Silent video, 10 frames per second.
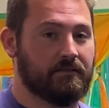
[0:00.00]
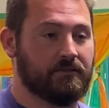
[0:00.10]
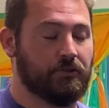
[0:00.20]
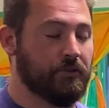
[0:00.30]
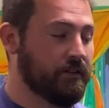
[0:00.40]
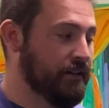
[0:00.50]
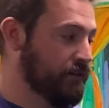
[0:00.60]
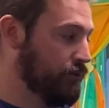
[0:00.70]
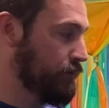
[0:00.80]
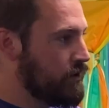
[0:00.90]
to your
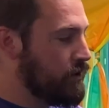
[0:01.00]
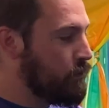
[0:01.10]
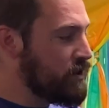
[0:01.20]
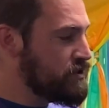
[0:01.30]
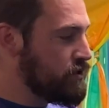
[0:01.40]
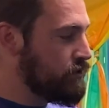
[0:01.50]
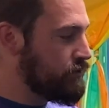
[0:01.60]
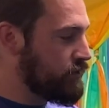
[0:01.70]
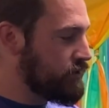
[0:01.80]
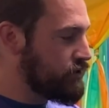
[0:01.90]
Kindle. Once
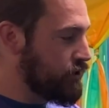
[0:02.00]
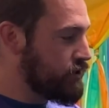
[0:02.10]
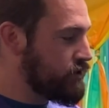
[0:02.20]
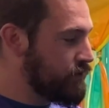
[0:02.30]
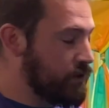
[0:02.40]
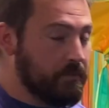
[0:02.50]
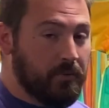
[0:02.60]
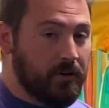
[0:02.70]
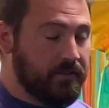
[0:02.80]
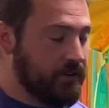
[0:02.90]
you've searched for the
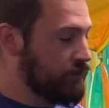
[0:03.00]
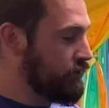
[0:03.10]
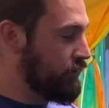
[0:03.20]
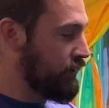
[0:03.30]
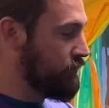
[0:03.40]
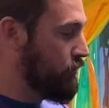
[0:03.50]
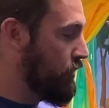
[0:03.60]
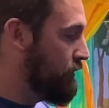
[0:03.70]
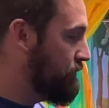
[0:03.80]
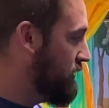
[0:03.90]
book that you're looking
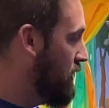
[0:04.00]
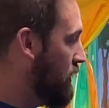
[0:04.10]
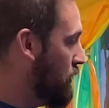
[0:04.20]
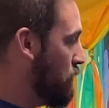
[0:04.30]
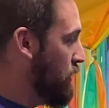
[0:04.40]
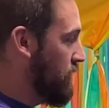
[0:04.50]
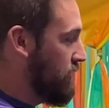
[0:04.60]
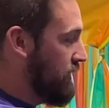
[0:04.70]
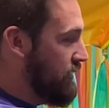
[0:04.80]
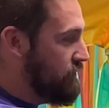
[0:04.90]
for, you'll want to
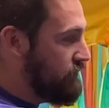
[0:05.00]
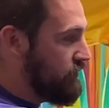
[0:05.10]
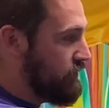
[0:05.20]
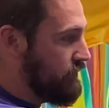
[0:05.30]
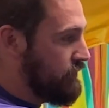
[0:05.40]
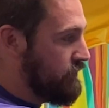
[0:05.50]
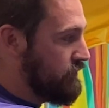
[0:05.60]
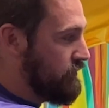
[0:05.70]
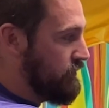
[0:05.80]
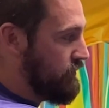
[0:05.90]
leave
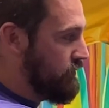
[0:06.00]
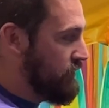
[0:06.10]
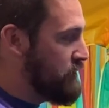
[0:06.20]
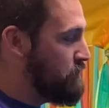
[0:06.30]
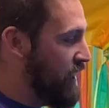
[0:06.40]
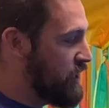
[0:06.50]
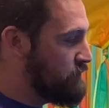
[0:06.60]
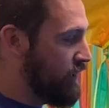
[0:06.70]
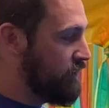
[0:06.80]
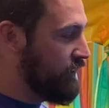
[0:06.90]
this page
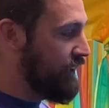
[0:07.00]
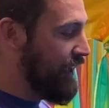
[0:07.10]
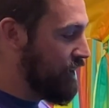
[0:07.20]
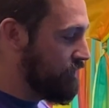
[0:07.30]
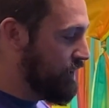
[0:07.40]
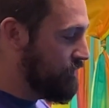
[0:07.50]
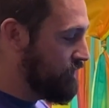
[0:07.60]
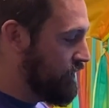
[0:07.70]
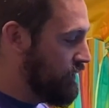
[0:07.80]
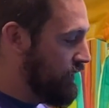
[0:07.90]
by clicking out of it,
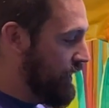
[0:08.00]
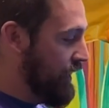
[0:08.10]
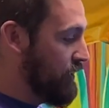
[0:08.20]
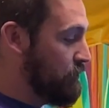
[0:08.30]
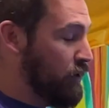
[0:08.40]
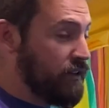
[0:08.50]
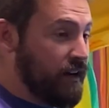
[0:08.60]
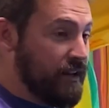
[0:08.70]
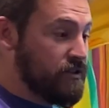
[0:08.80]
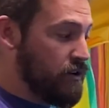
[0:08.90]
and the book that
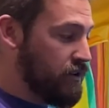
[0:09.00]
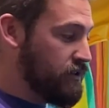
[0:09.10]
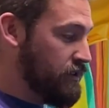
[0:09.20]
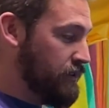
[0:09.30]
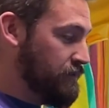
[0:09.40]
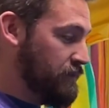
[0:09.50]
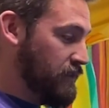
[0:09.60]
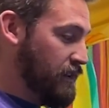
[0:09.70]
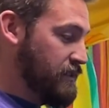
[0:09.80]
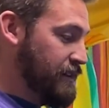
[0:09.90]
I searched
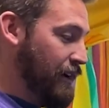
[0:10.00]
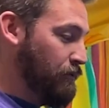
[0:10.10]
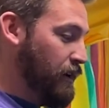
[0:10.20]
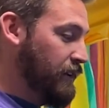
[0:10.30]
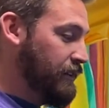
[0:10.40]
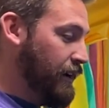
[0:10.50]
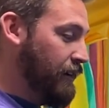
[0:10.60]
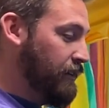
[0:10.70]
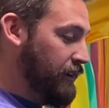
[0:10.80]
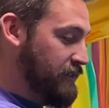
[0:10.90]
is now right
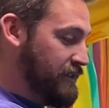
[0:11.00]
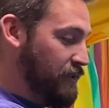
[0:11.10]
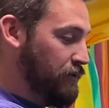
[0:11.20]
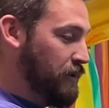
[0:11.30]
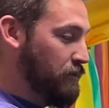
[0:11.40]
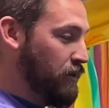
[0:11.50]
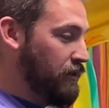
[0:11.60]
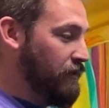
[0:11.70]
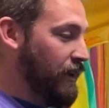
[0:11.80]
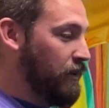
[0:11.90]
there, and it's the only book
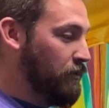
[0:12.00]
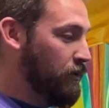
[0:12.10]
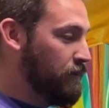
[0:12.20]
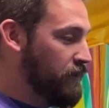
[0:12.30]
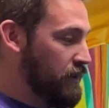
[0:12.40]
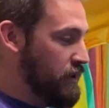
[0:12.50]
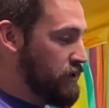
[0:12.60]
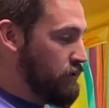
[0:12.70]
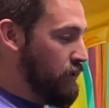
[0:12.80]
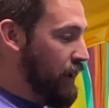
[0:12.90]
available.
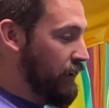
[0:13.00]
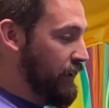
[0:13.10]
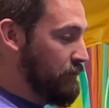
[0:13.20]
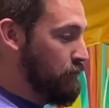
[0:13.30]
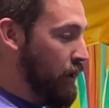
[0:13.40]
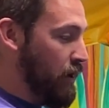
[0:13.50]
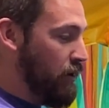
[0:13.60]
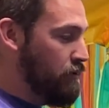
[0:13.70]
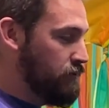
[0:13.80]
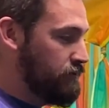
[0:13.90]
So I'll hit
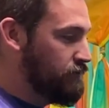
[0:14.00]
borrow.